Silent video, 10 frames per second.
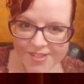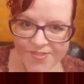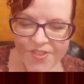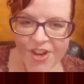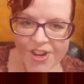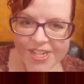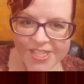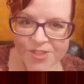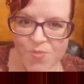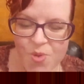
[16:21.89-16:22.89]
Very
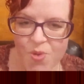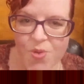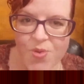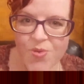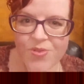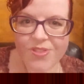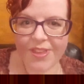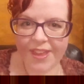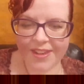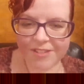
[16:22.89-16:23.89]
smooth
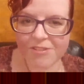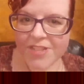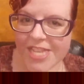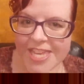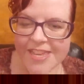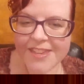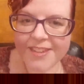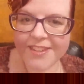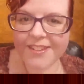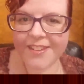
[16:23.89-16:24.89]
and
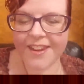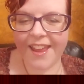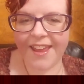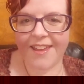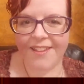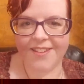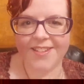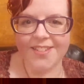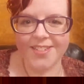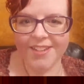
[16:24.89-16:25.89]
clean,
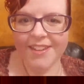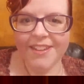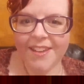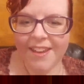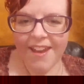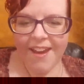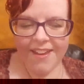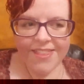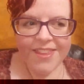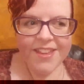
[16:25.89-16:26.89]
and
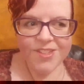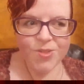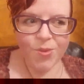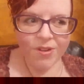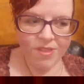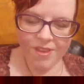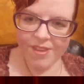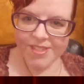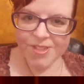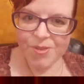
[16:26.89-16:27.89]
I think it's worth it.